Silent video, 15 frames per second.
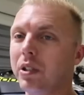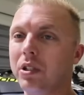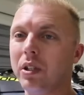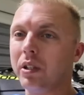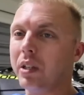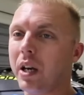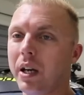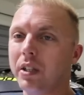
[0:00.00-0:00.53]
it,
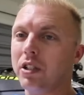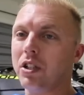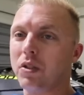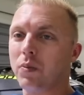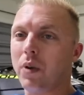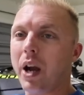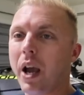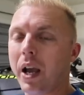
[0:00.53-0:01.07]
took that, and
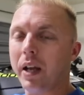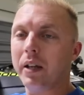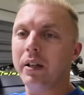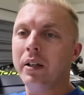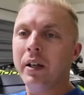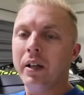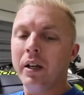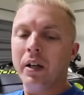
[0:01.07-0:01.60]
just ran.
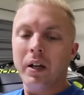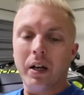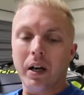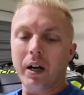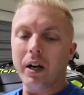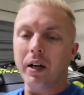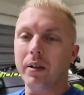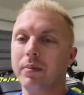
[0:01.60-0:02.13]

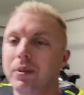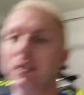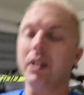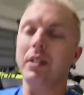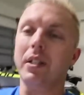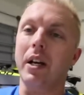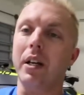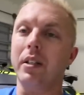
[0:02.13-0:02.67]
So
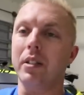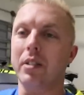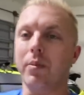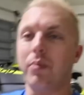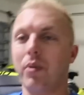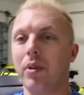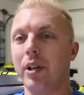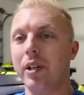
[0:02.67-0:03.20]
that's kind of
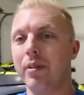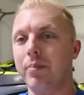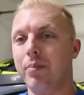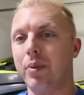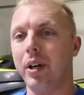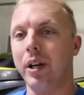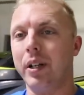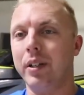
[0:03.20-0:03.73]
disappointing,
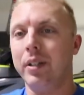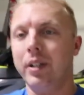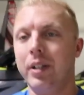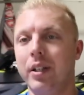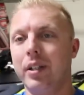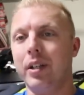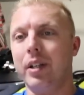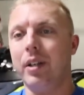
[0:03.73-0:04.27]

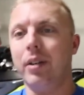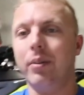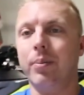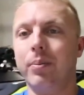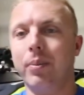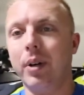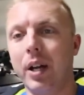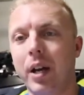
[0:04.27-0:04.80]
but you
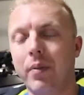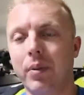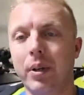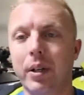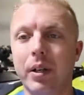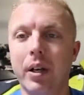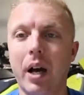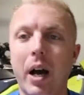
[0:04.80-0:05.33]
know,
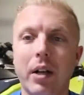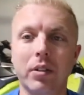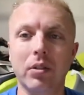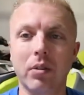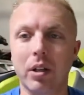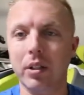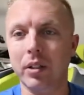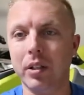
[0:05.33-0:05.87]
whatever. I'll
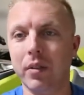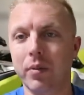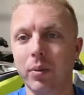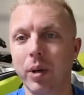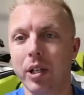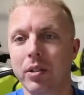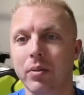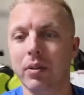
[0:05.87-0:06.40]
do other
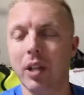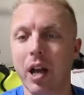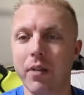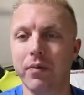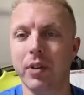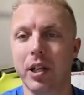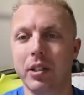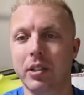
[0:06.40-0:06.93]
giveaways with
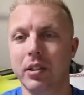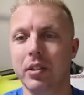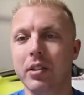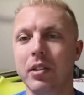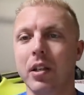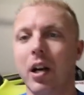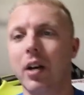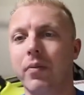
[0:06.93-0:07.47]
life vests and
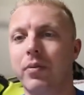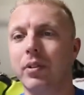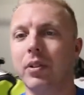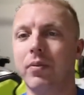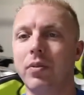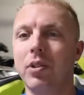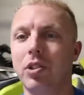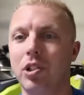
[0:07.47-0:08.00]
stuff in
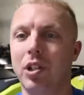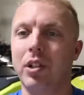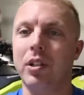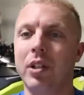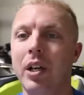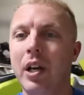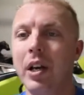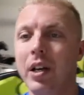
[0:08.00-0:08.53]
the
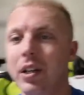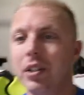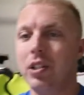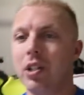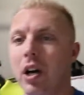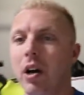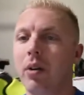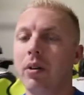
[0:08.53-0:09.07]
future.
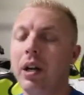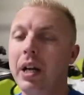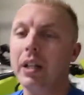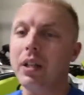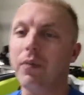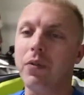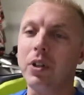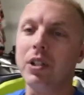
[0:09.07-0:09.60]
So
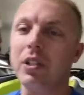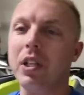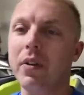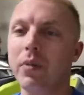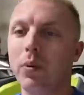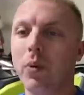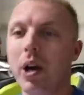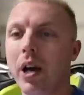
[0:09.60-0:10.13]
the first
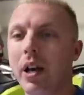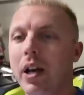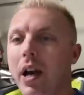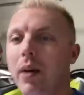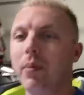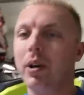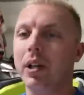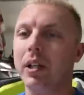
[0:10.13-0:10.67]
giveaway
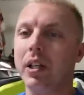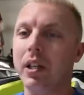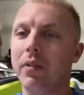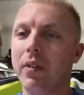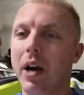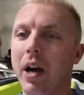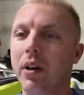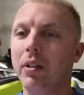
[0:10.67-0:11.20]
I want to
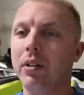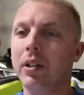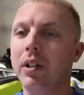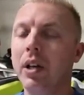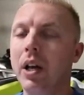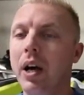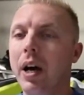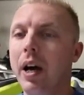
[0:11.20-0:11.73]
give
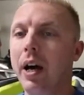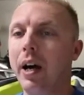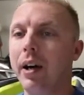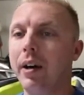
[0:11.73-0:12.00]
out,